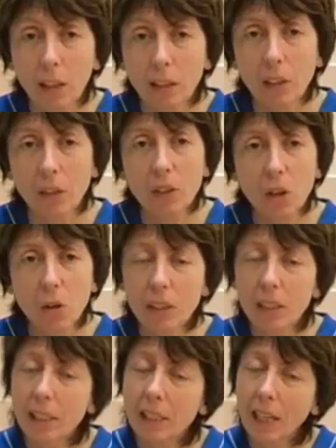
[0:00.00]
So the
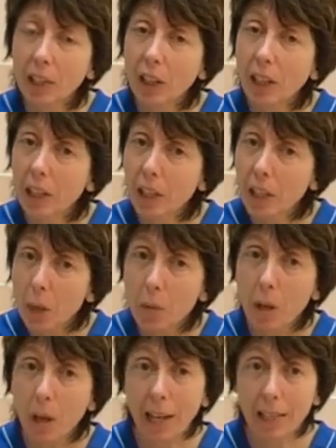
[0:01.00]
toxins actually
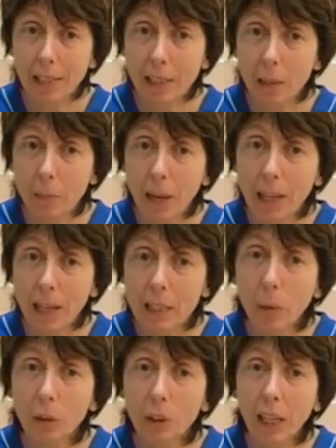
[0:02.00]
accumulate in the pet's
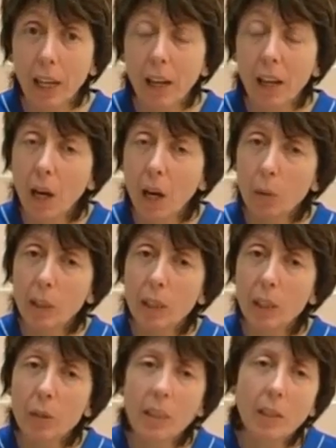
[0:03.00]
body and we
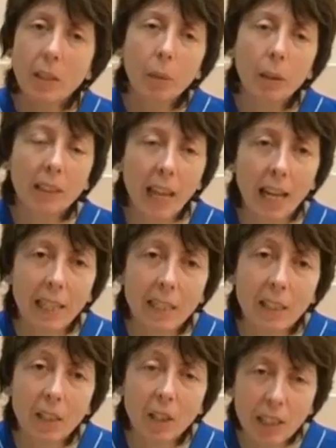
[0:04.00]
do a simple test
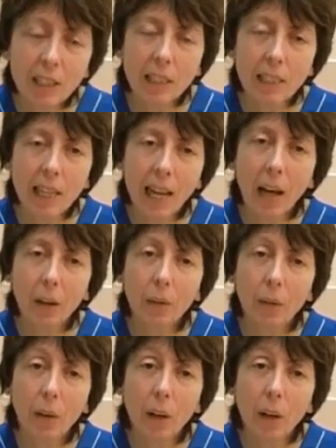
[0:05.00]
just to see how